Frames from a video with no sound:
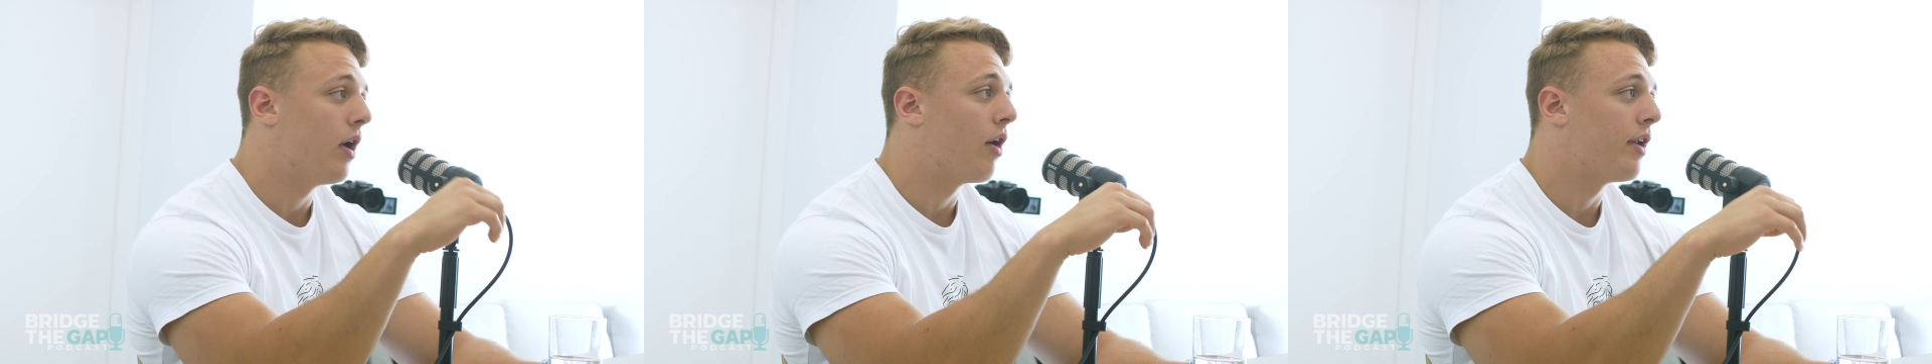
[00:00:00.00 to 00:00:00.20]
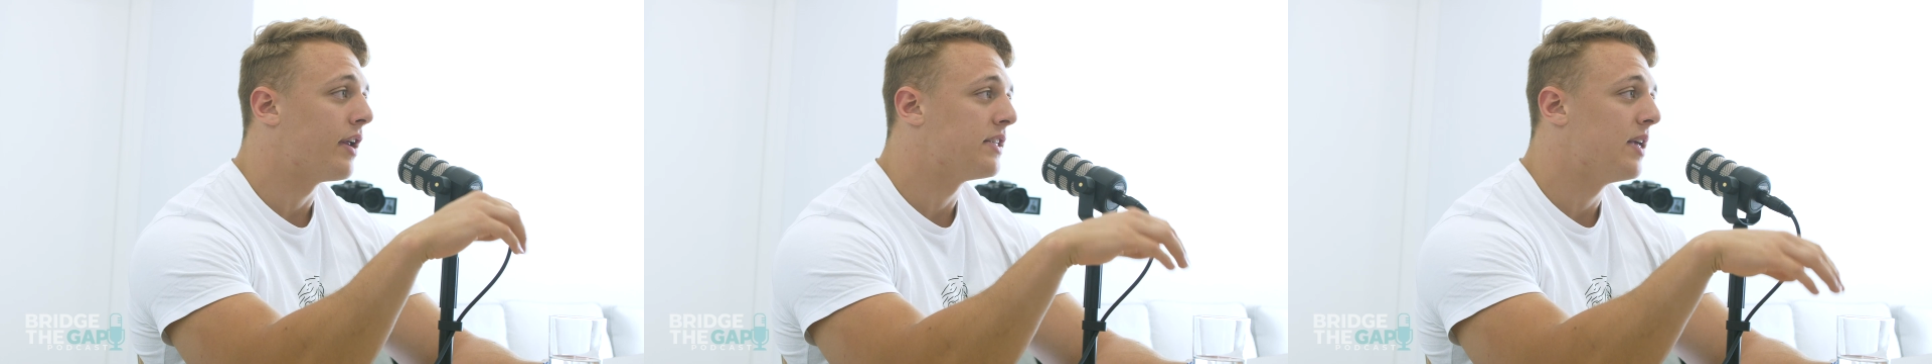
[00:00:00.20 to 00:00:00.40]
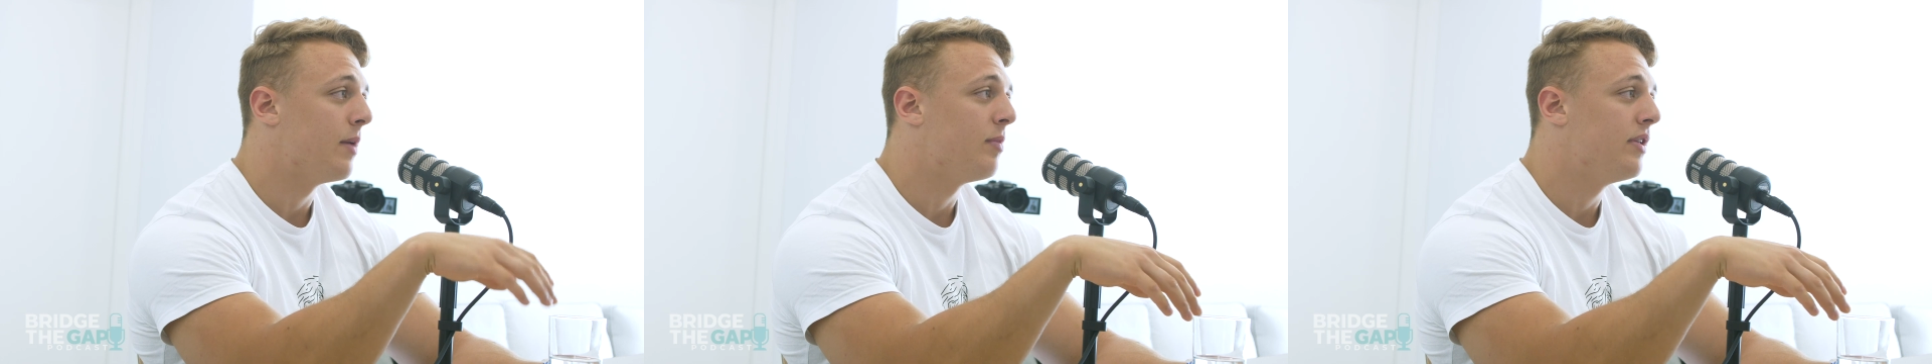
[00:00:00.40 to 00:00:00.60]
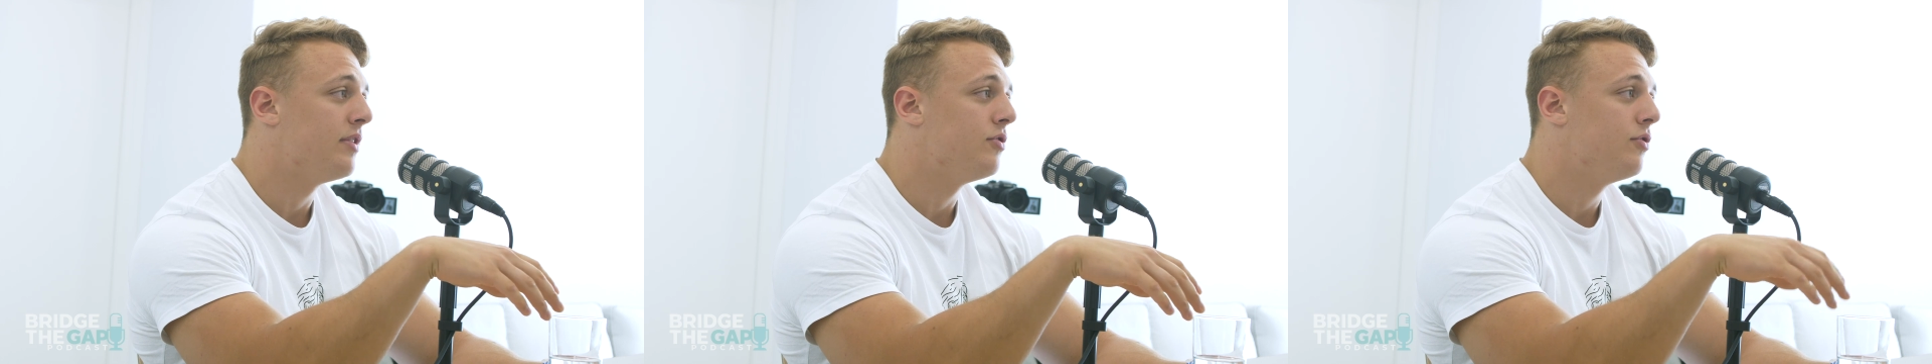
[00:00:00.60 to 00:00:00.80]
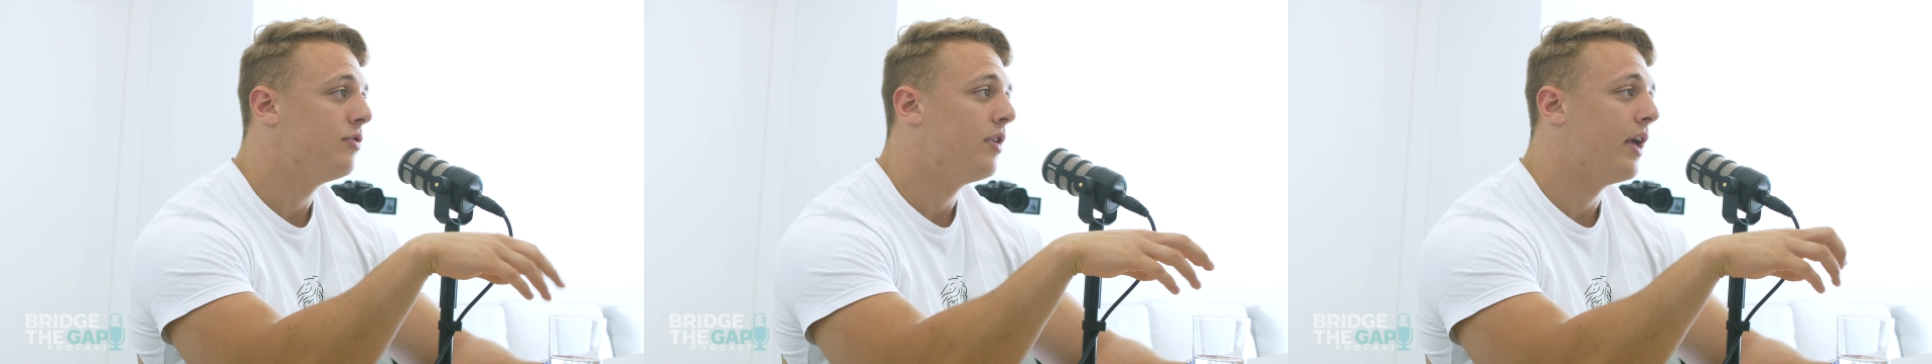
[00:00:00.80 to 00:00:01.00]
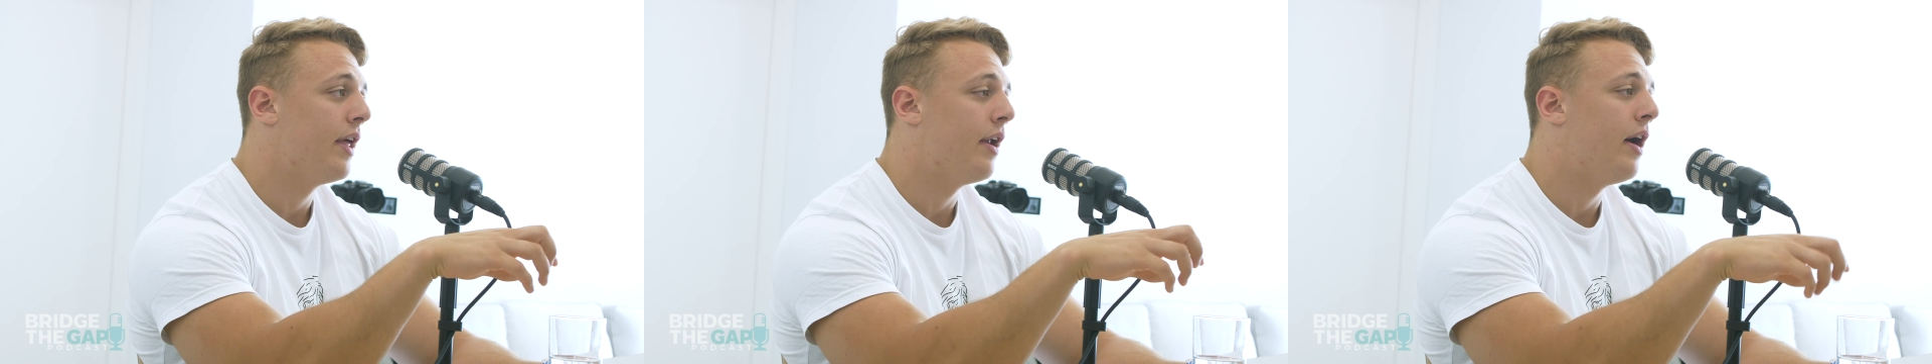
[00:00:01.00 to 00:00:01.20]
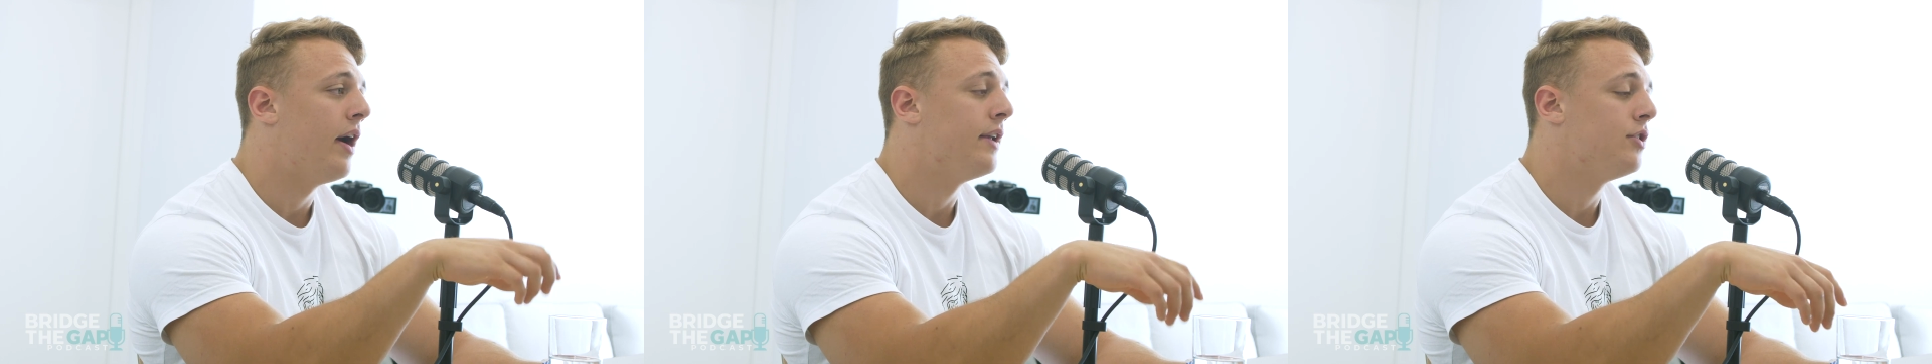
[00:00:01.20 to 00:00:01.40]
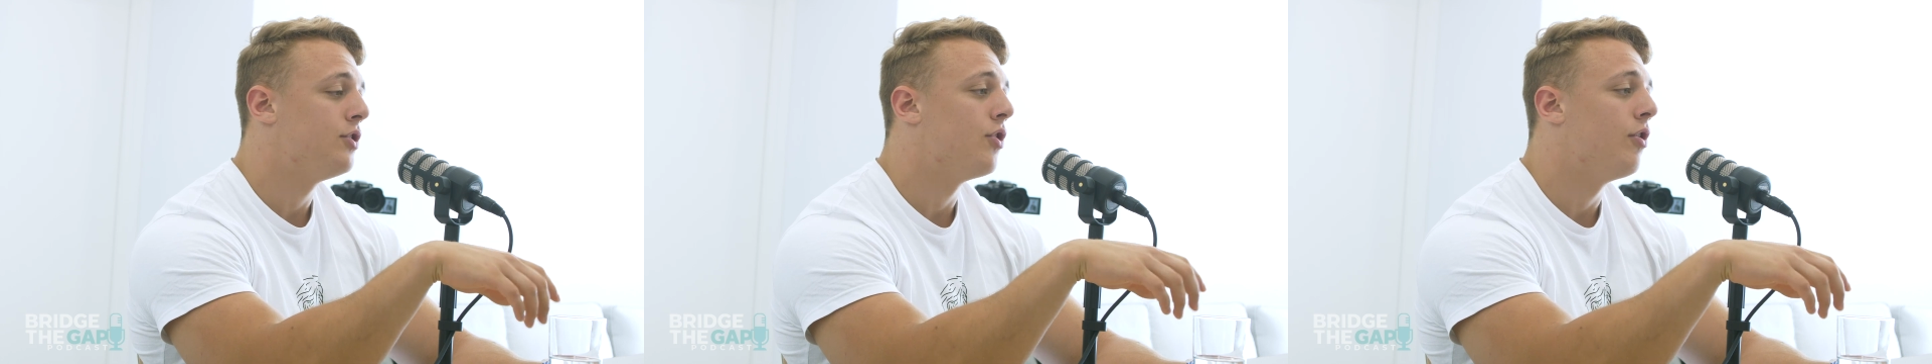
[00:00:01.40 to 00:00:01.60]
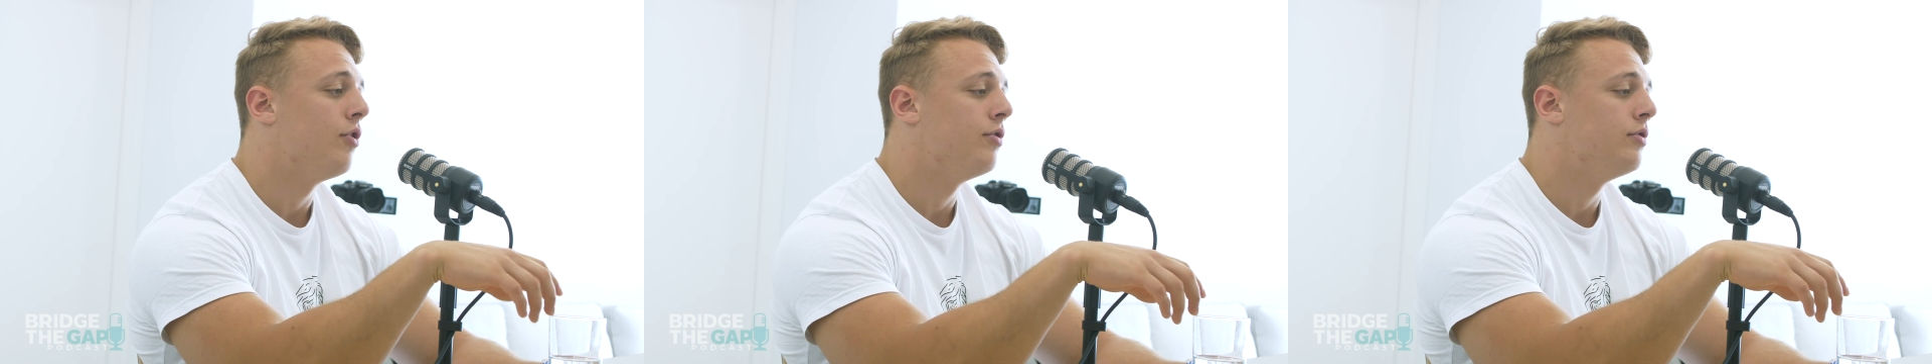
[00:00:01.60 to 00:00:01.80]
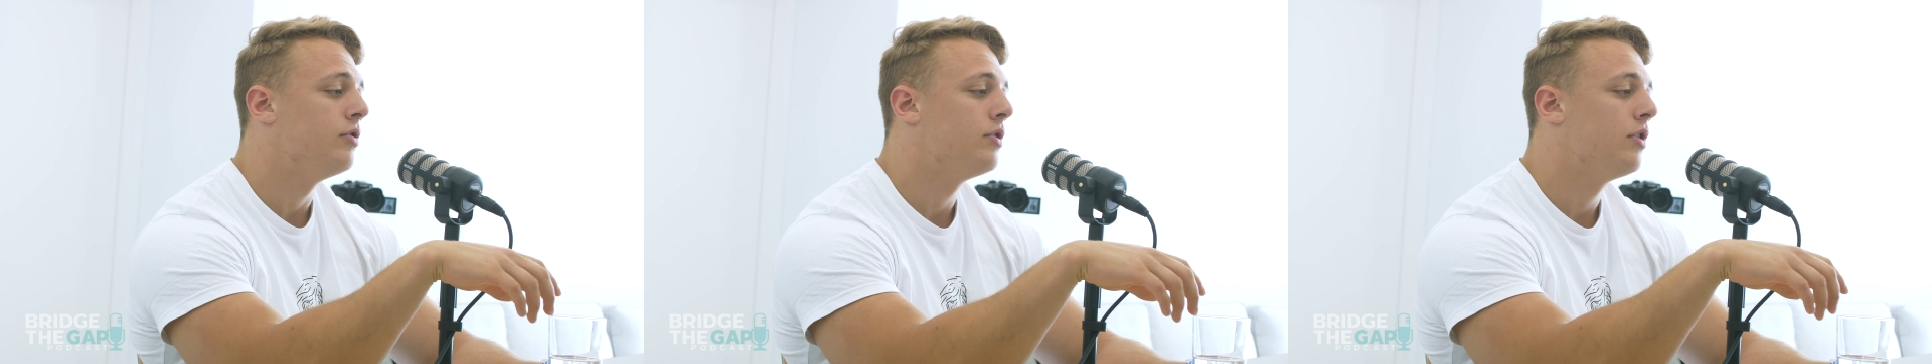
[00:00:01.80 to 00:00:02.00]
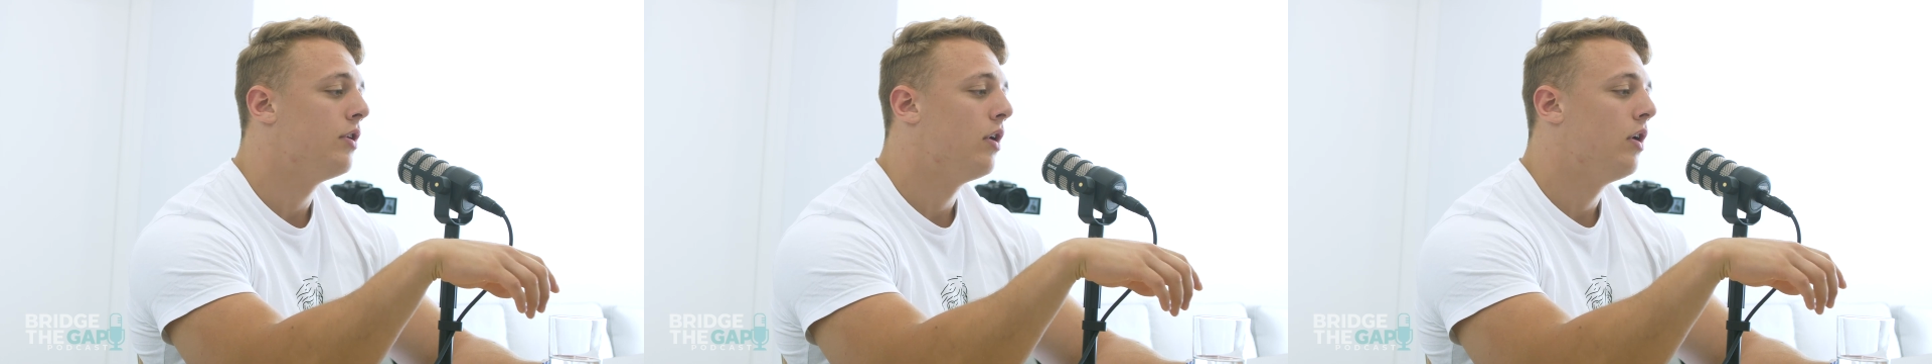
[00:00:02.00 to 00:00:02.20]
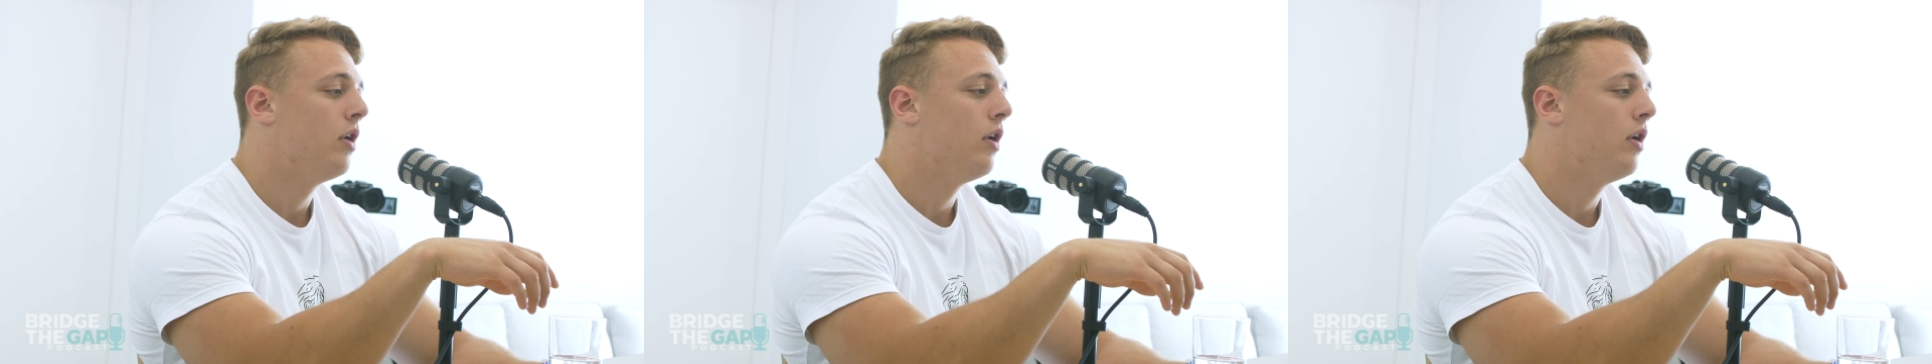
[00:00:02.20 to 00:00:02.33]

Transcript: I got accepted to, and I chose